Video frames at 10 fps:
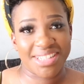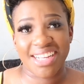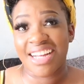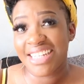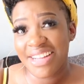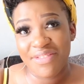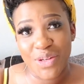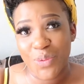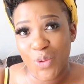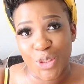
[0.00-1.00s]
Can't
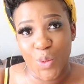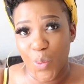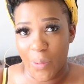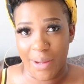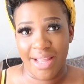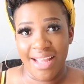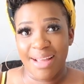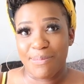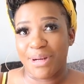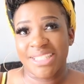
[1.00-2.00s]
even do two,
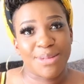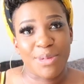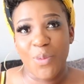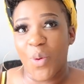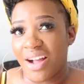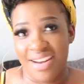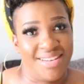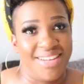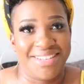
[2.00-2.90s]
possibly one.